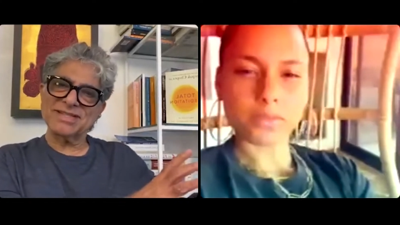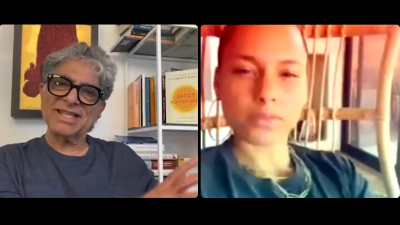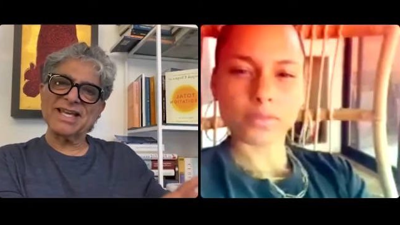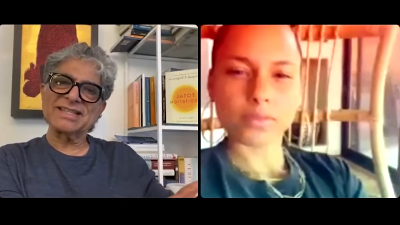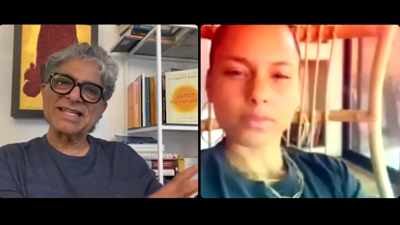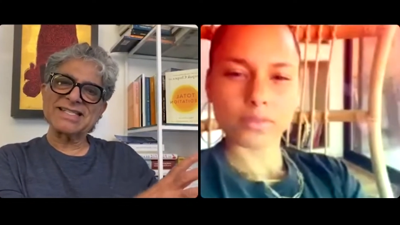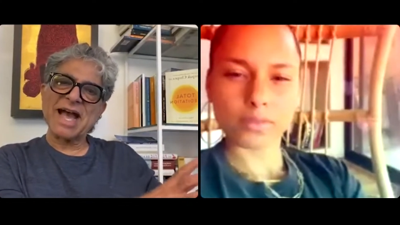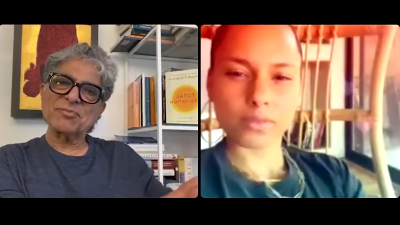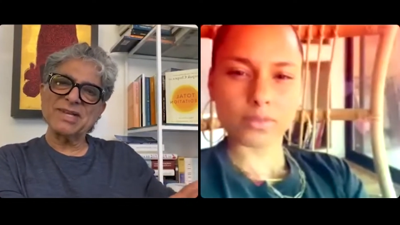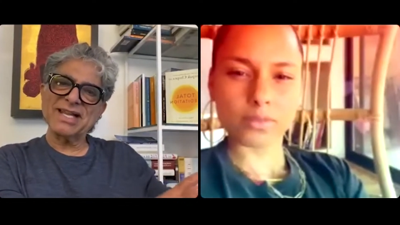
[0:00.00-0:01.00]
Speaker 1: thing that's
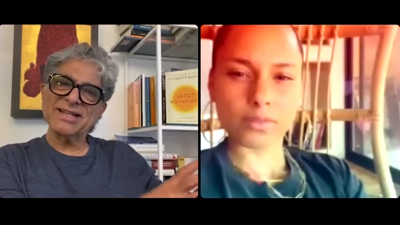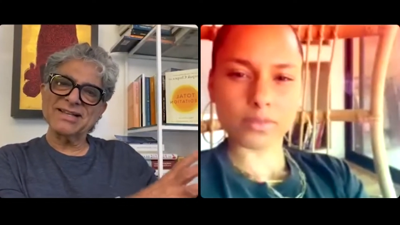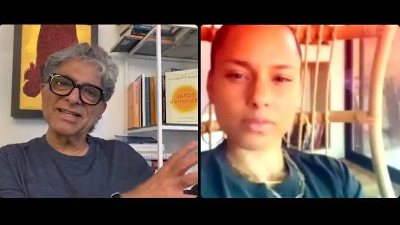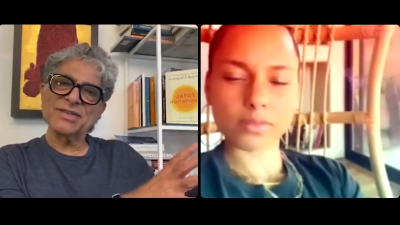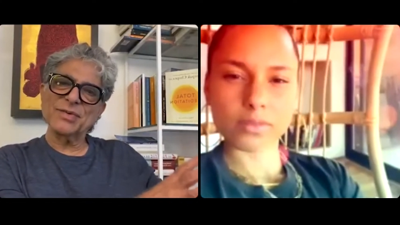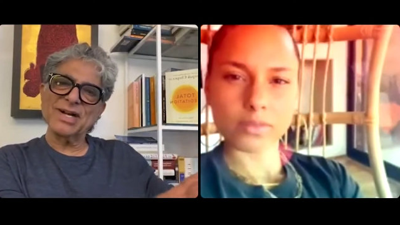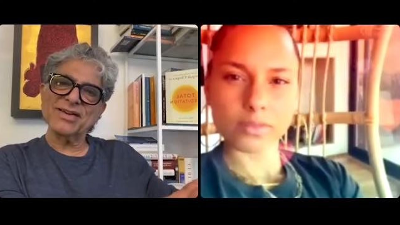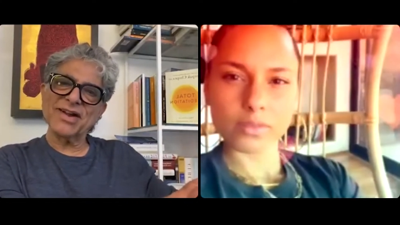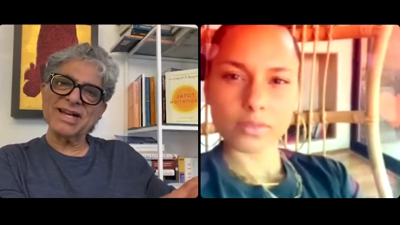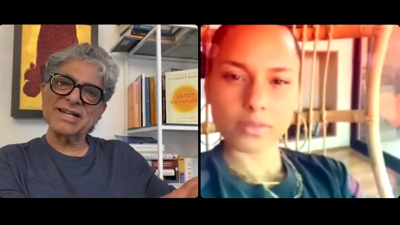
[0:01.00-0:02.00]
happening in the
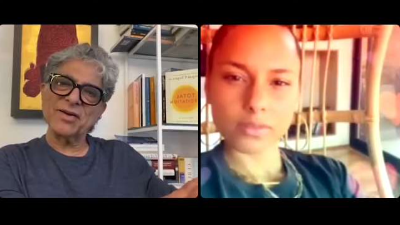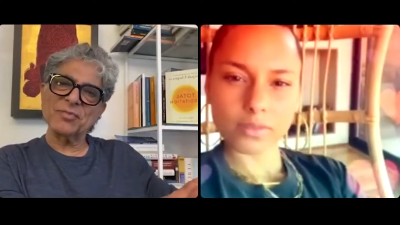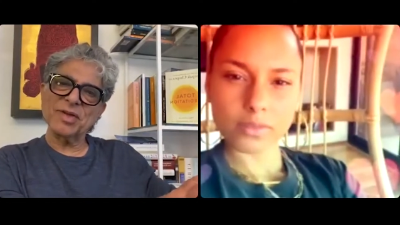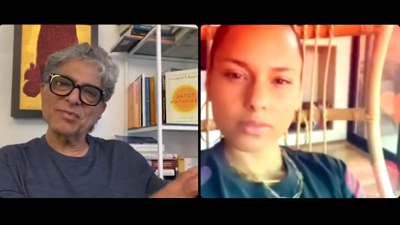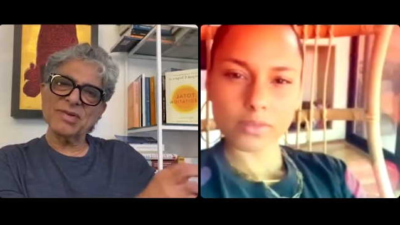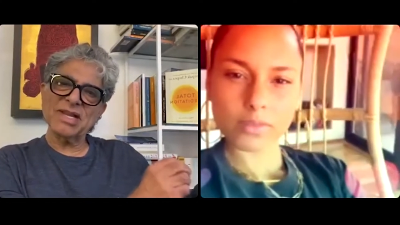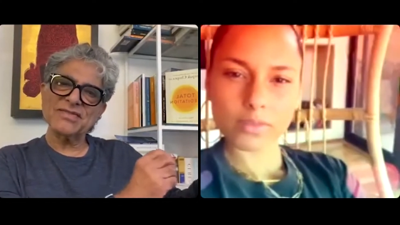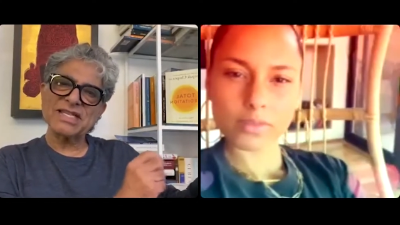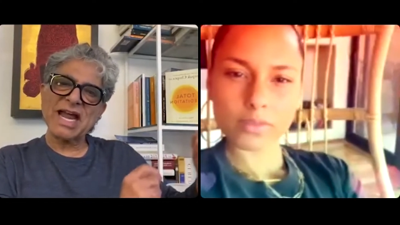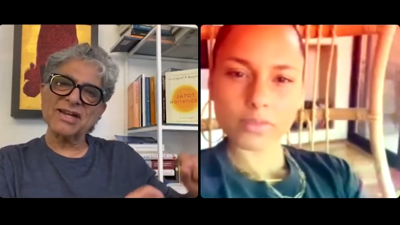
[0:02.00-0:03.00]
world right now. People
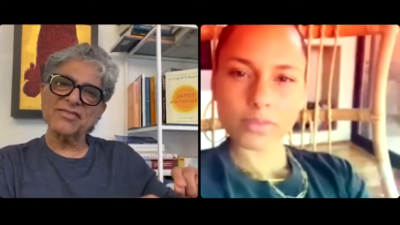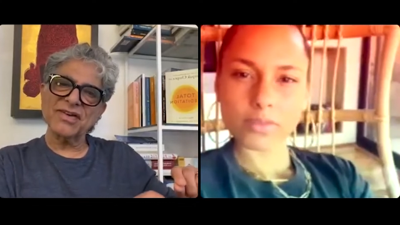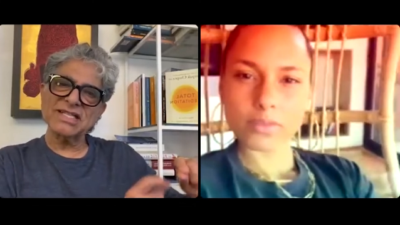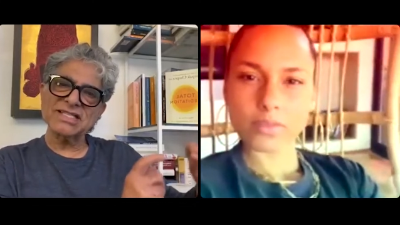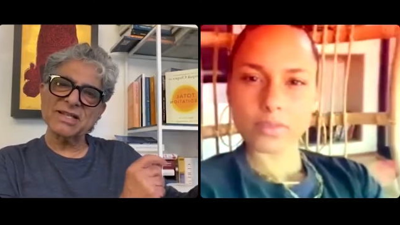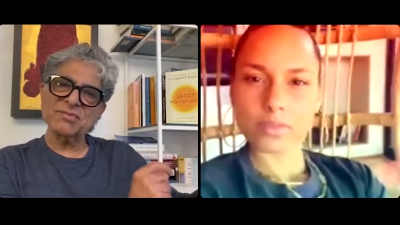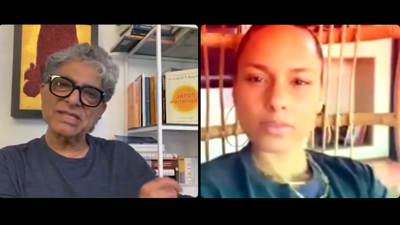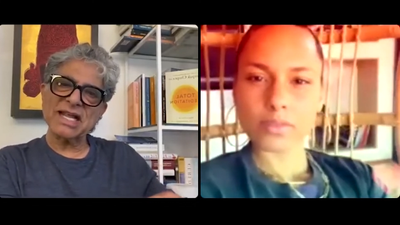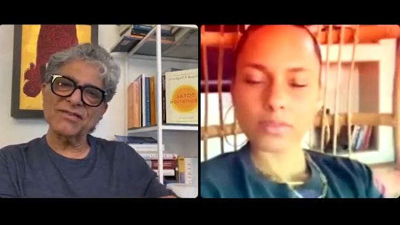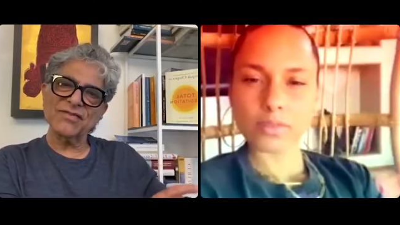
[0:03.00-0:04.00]
have sacrificed
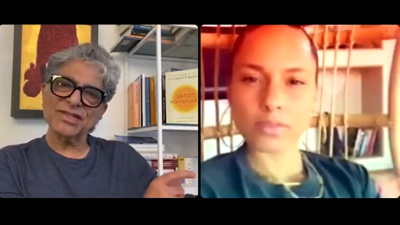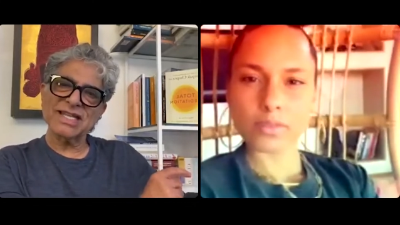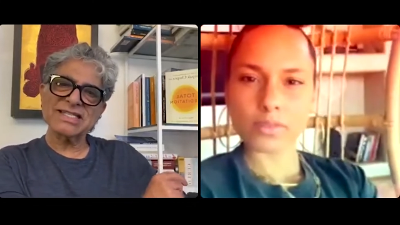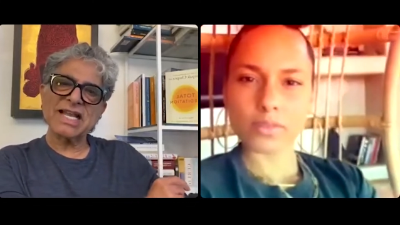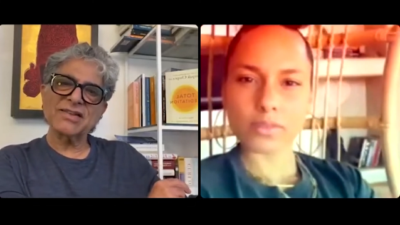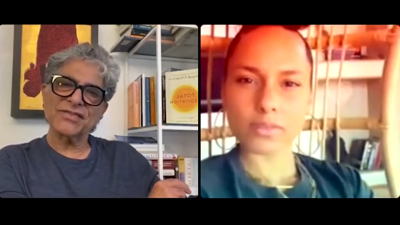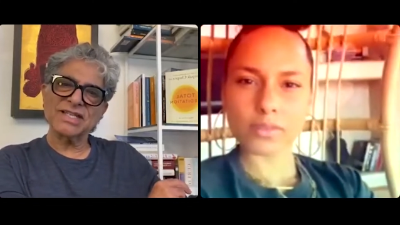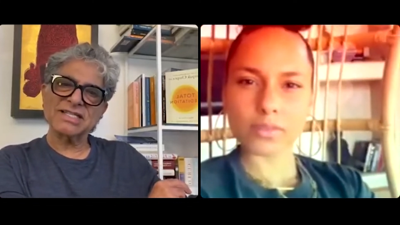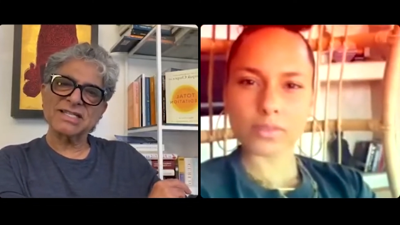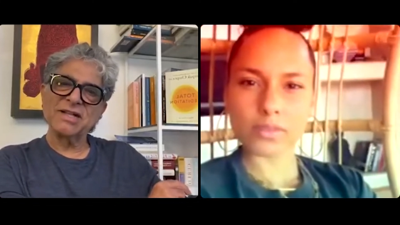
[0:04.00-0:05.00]
themselves for their
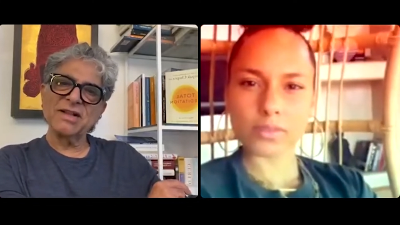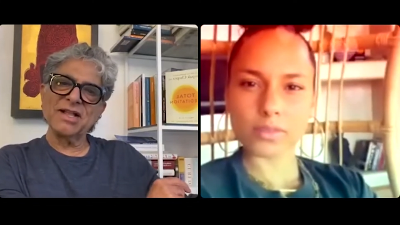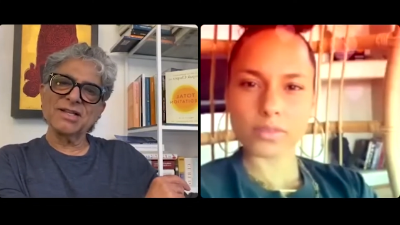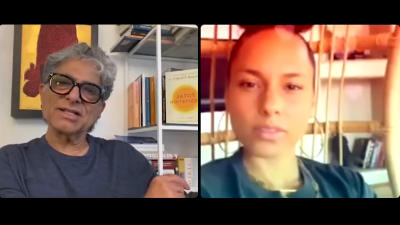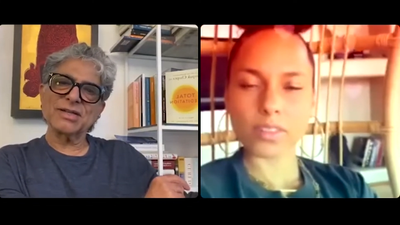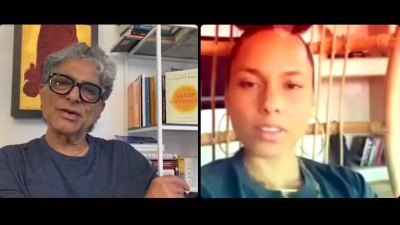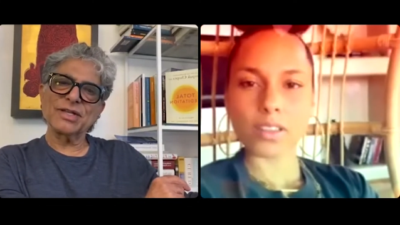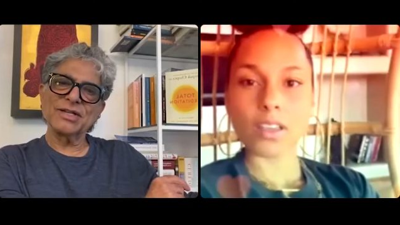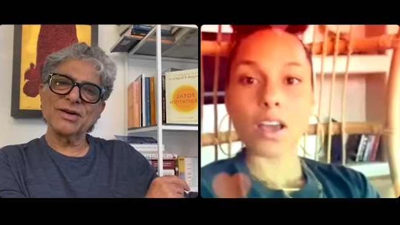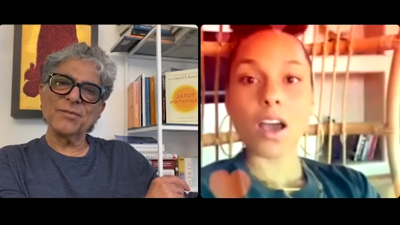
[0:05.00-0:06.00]
selfies. So
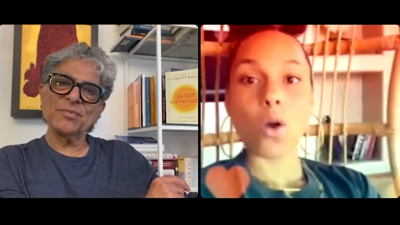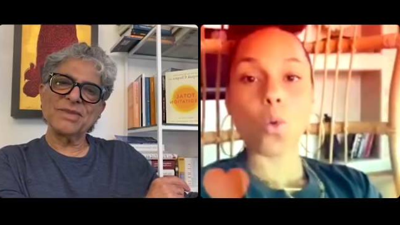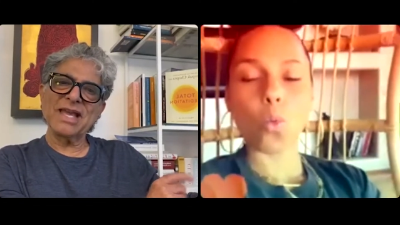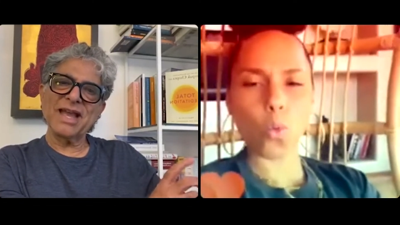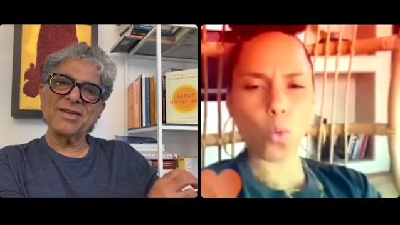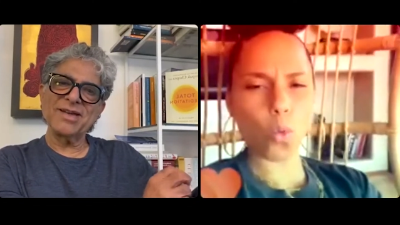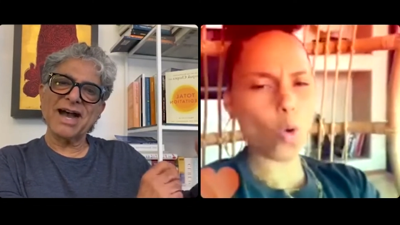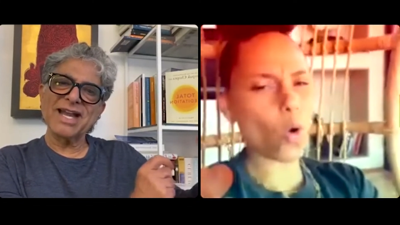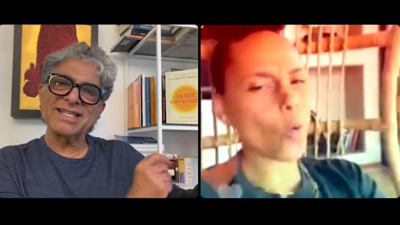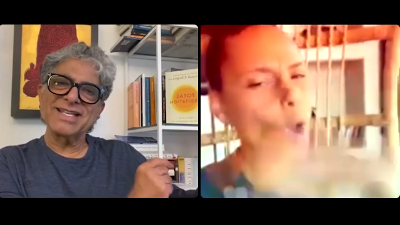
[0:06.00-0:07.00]
you know they.
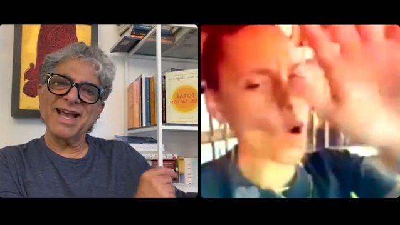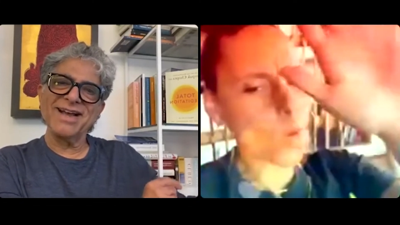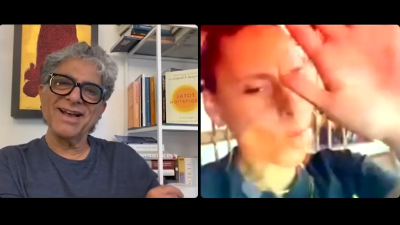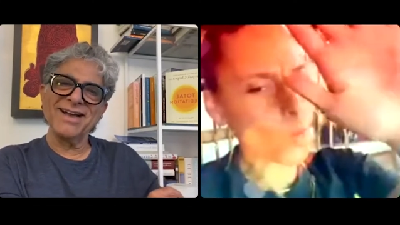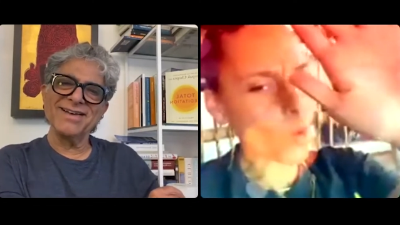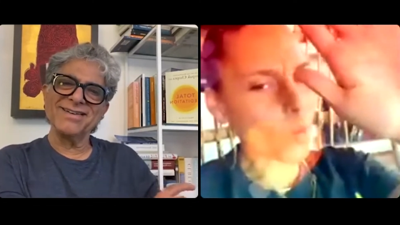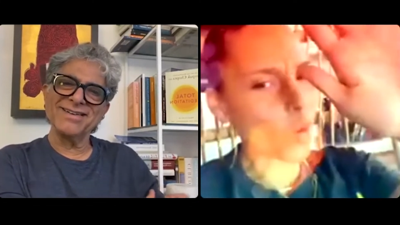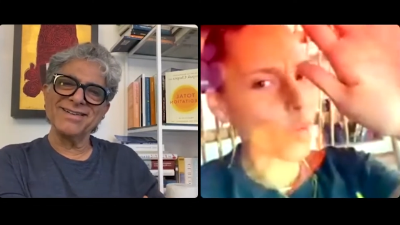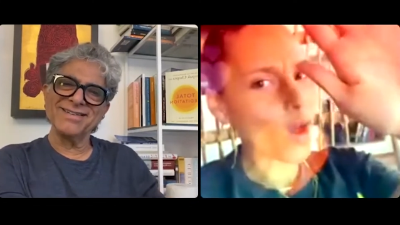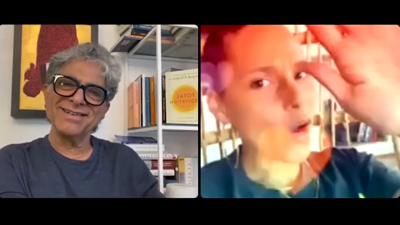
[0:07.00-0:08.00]
Whoa, whoa,
Speaker 2: whoa, whoa,